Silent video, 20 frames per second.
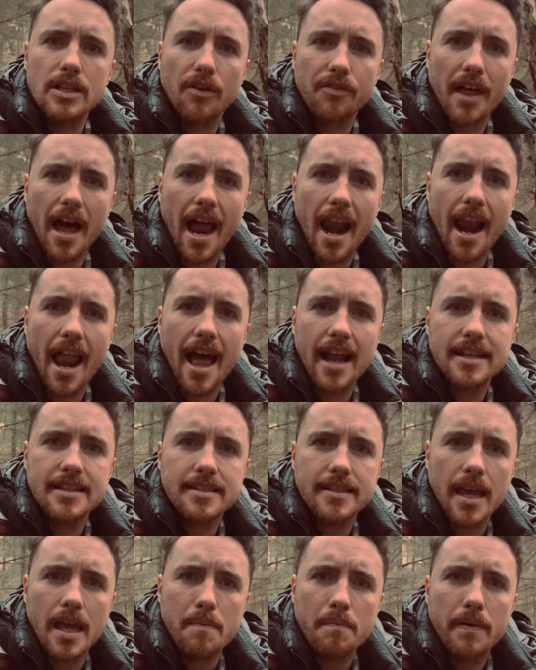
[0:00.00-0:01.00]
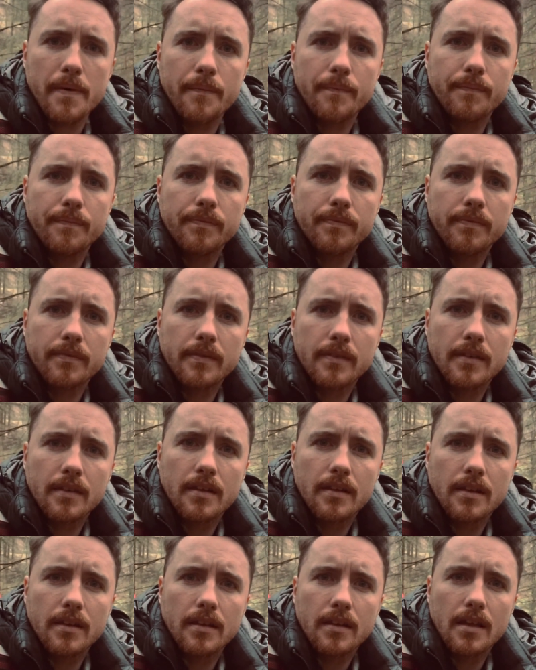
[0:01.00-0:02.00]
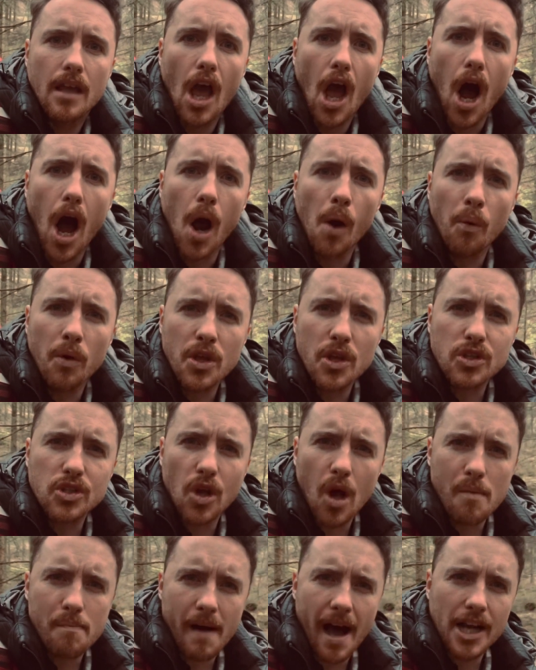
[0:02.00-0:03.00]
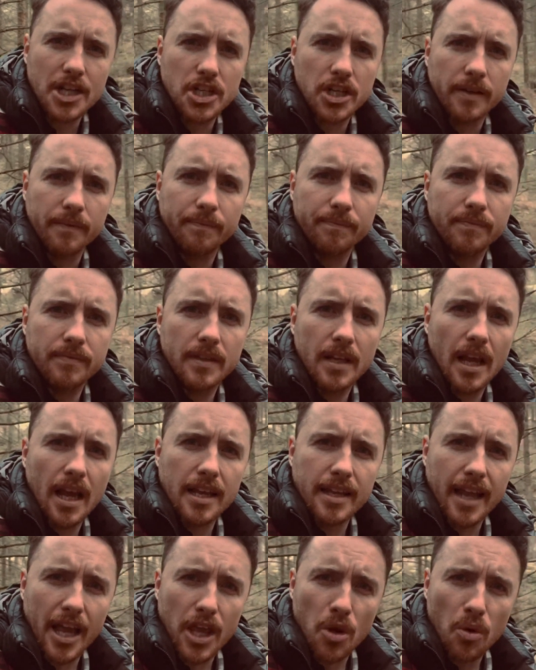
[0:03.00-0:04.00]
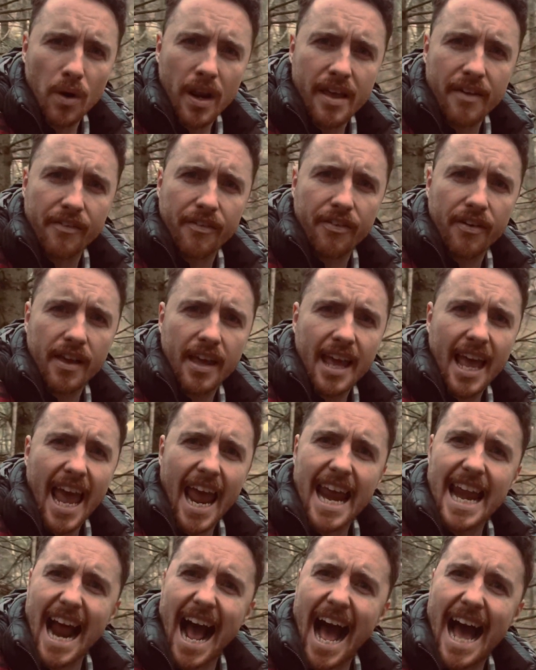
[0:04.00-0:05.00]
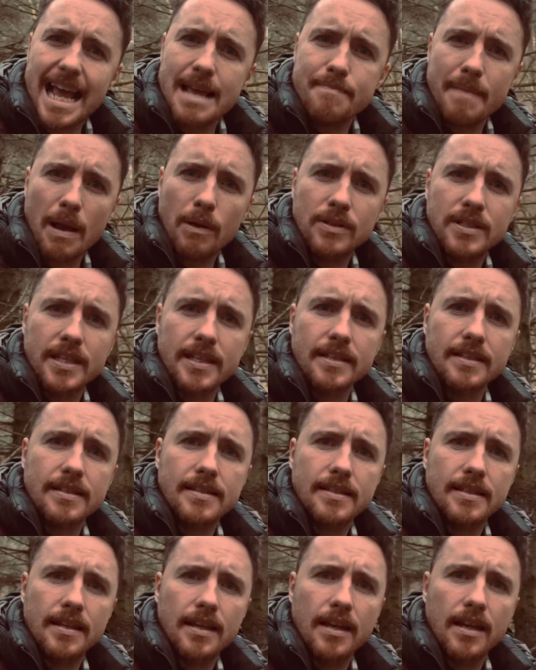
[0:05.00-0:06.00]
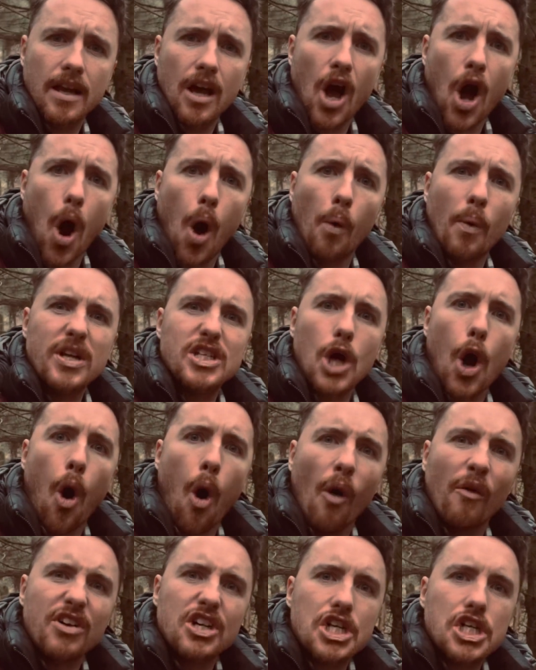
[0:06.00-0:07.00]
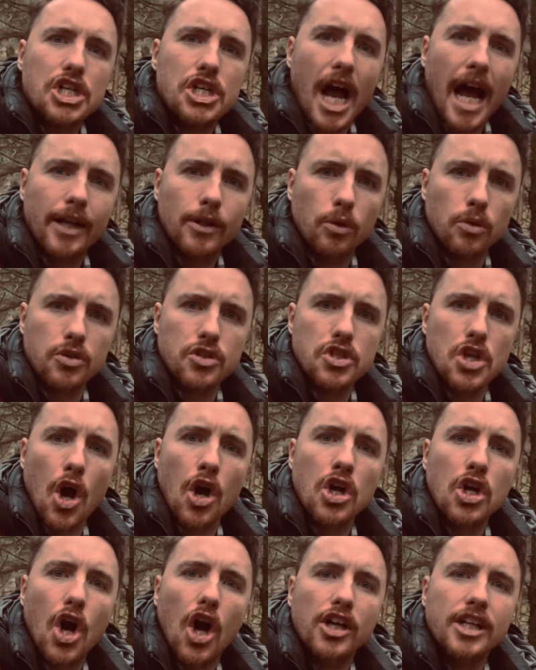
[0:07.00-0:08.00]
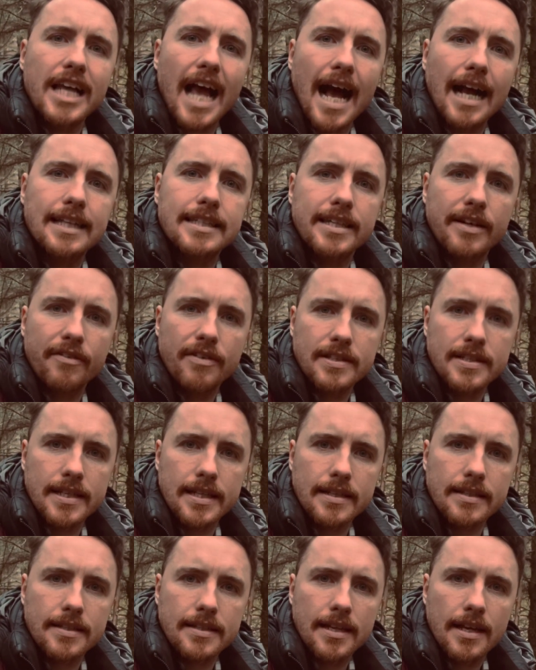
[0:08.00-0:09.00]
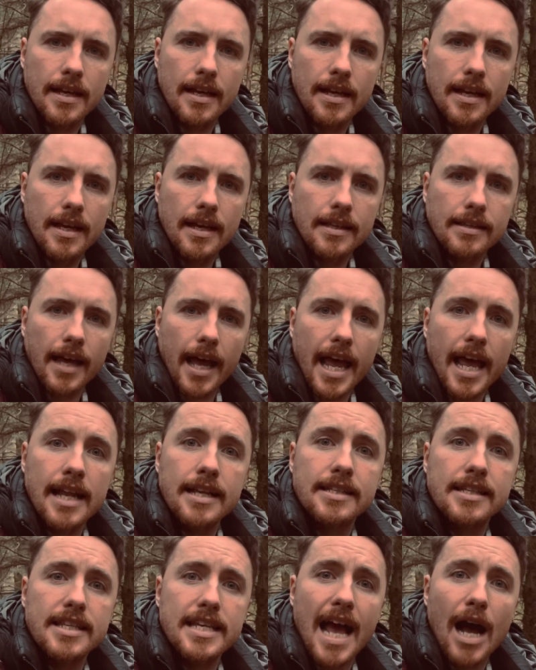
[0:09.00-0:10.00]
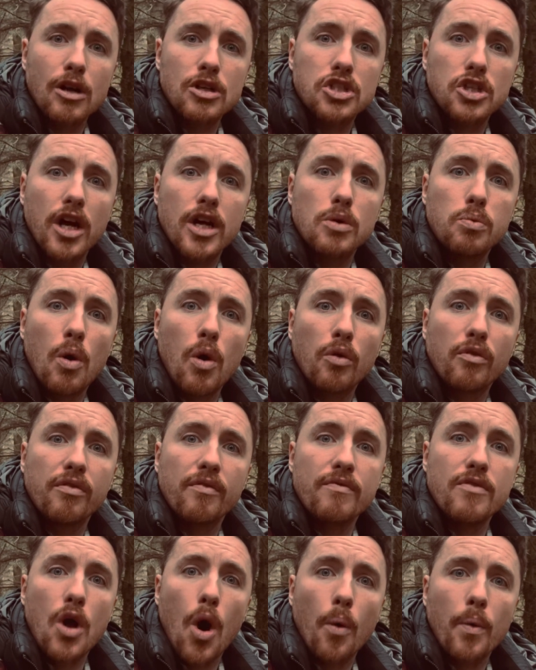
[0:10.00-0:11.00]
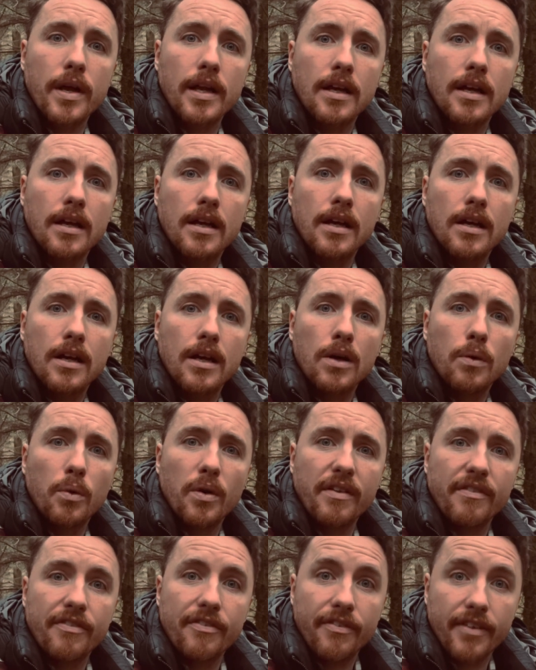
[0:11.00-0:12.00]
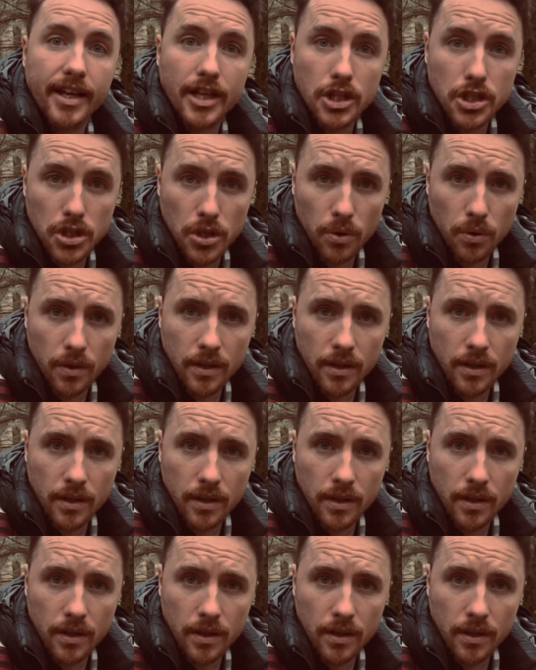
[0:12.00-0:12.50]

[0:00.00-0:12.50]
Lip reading: of that landscape. I want you to imagine that you live in high mountains, or which overshadows the ungodly activities that hinder the outside world from knowing what inflicts you.